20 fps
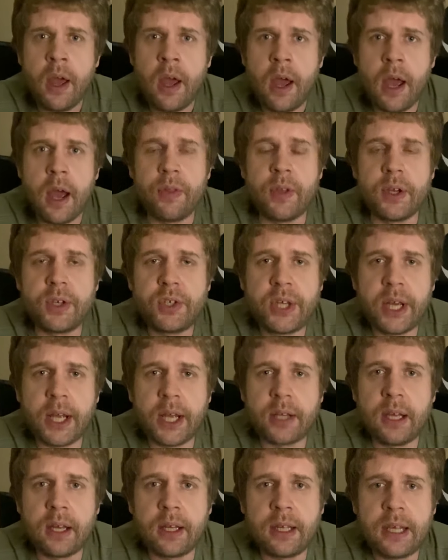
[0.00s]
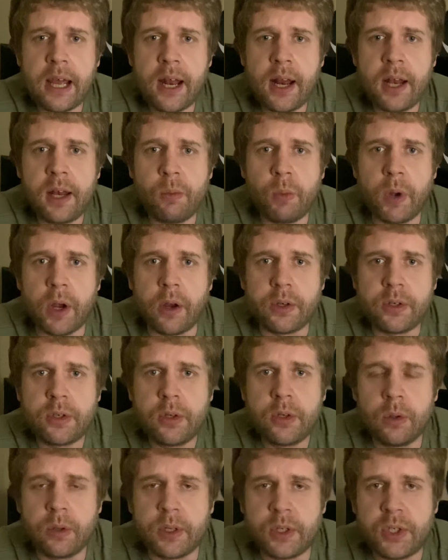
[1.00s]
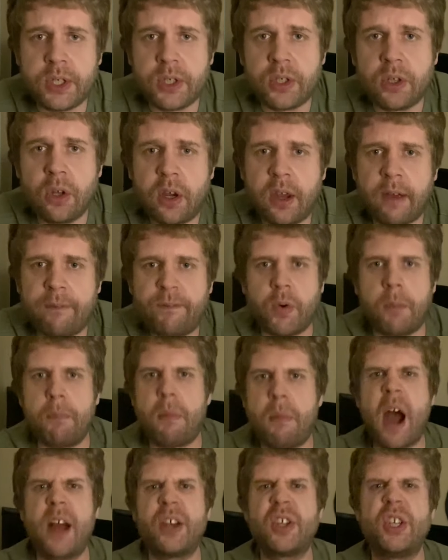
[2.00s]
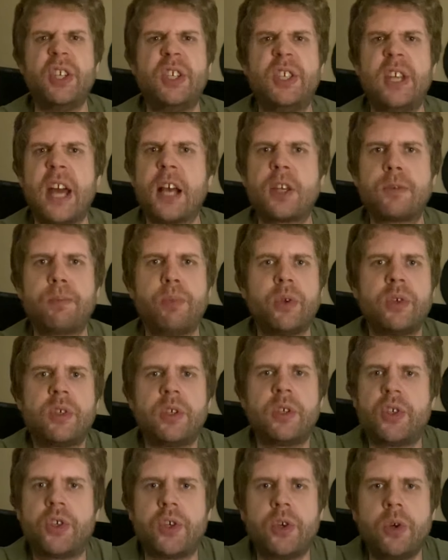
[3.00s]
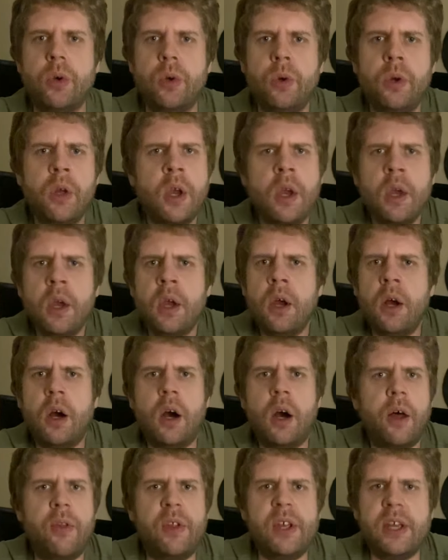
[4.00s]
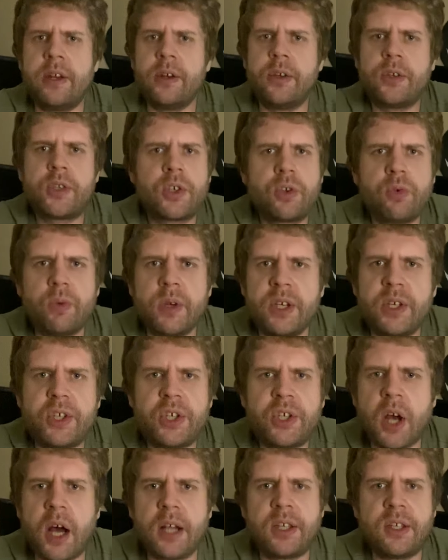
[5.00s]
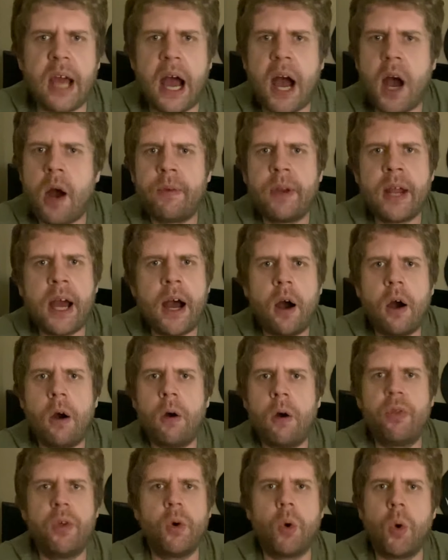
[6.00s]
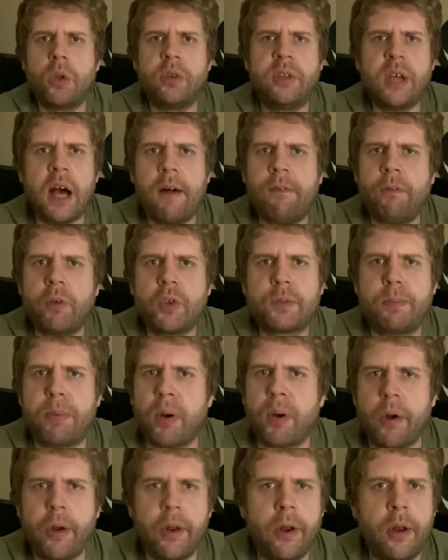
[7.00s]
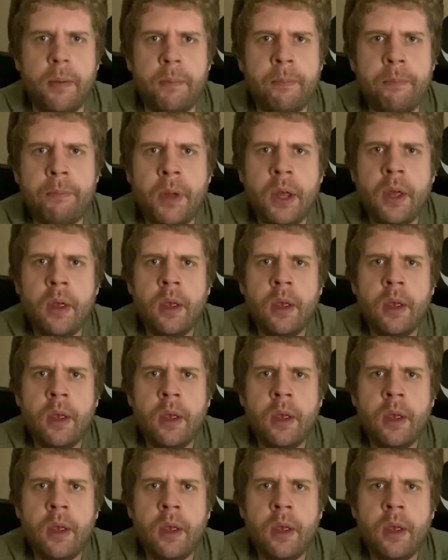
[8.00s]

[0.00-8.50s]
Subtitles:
And the chick didn't get anywhere too, and she's looking for money. She's desperate to shoot. The industry's shut down now. The old devil's burning them.